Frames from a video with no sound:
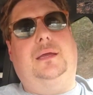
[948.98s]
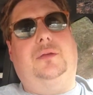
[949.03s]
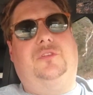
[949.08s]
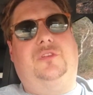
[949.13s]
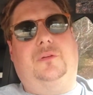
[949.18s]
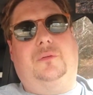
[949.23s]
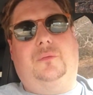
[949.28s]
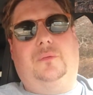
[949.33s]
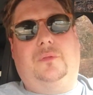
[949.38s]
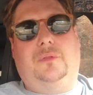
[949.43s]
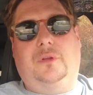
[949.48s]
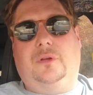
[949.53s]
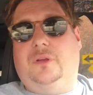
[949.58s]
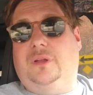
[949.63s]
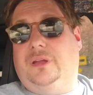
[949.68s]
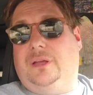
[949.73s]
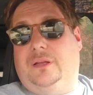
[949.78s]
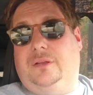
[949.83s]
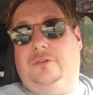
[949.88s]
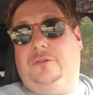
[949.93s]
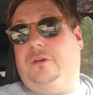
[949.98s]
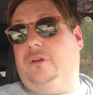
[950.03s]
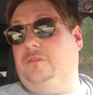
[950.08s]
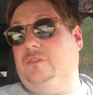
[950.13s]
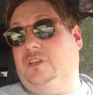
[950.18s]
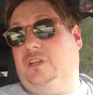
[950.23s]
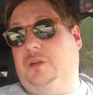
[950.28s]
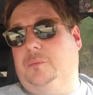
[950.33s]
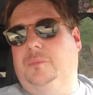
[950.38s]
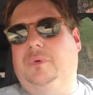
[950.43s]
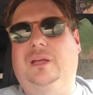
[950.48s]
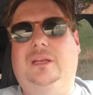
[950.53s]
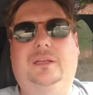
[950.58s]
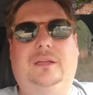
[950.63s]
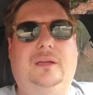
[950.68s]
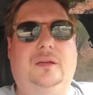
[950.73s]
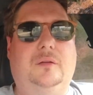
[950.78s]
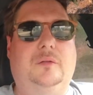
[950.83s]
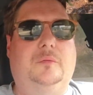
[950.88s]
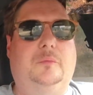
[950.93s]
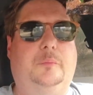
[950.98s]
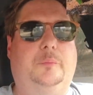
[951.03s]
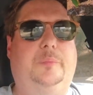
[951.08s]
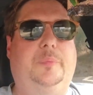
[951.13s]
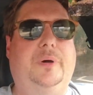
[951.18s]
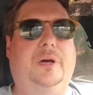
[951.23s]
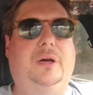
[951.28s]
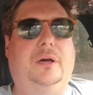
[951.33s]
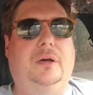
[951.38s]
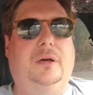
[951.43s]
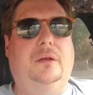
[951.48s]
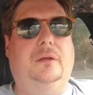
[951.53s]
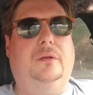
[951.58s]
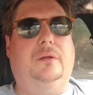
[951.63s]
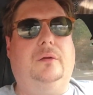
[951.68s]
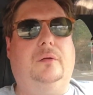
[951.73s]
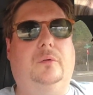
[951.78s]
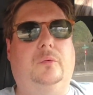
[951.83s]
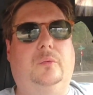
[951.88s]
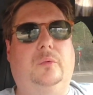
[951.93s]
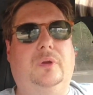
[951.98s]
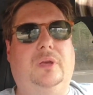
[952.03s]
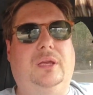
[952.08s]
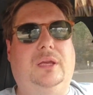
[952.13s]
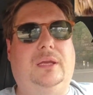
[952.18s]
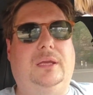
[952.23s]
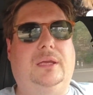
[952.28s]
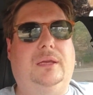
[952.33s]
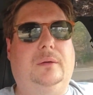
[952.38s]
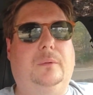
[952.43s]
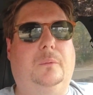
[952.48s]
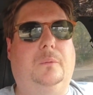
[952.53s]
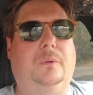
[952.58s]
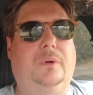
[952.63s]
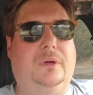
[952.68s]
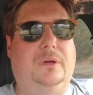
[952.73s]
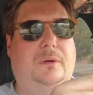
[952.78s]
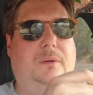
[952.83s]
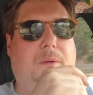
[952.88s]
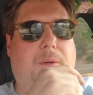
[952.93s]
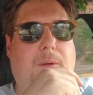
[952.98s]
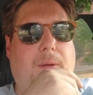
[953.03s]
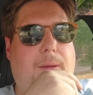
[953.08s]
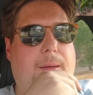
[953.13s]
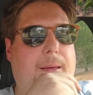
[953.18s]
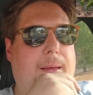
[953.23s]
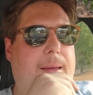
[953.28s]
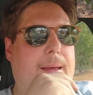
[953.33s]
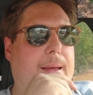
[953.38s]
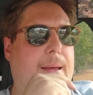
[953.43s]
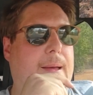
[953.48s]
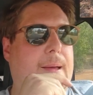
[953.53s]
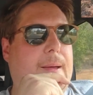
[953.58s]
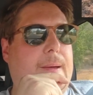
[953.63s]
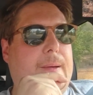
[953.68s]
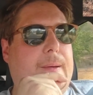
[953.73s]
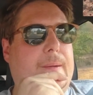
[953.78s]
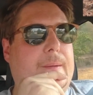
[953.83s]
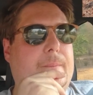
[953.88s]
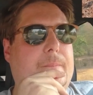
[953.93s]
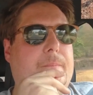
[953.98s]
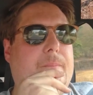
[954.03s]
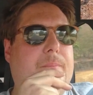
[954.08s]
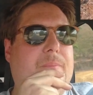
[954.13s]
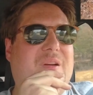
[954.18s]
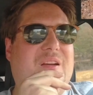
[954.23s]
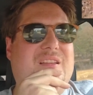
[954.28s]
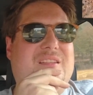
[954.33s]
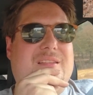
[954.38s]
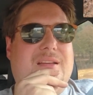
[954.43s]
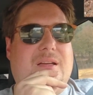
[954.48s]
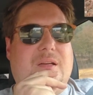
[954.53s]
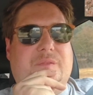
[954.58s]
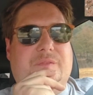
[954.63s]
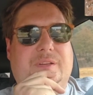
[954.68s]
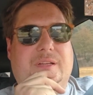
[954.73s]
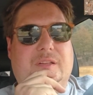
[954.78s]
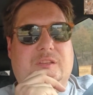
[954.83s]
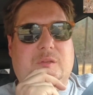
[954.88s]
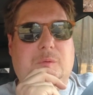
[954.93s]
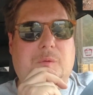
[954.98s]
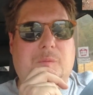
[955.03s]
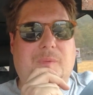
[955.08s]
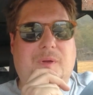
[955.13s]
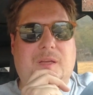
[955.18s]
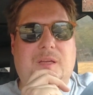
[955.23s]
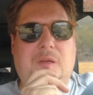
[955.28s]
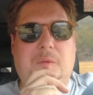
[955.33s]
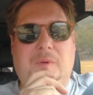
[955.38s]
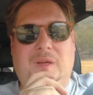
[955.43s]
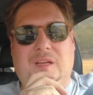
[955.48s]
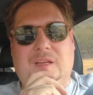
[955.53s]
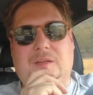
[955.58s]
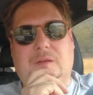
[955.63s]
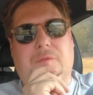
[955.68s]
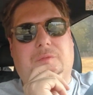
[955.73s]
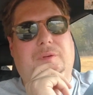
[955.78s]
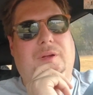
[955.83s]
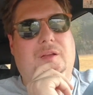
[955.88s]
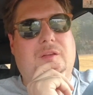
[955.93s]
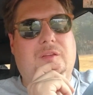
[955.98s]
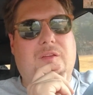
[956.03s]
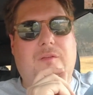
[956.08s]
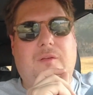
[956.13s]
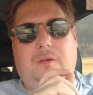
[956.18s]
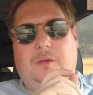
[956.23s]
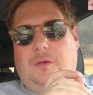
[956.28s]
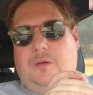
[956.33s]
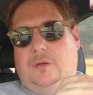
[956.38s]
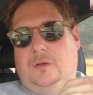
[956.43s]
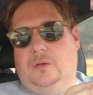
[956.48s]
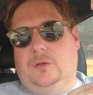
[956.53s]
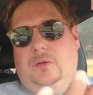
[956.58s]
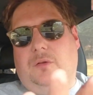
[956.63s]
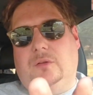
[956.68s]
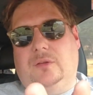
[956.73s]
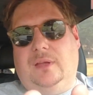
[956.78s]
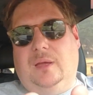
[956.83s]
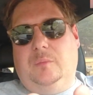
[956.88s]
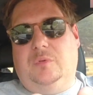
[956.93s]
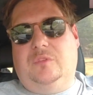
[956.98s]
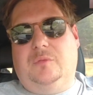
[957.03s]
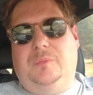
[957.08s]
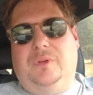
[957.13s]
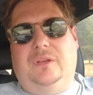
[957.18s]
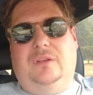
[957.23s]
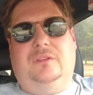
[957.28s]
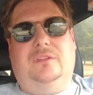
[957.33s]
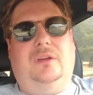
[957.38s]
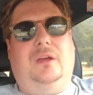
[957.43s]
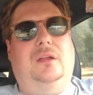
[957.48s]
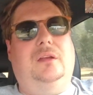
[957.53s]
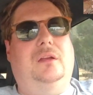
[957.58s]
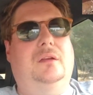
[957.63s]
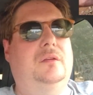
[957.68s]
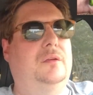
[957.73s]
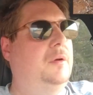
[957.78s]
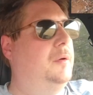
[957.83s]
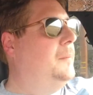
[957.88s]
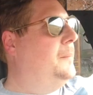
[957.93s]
So not only do I recommend it, but we will, myself and some of my comedian friends, names to be decided,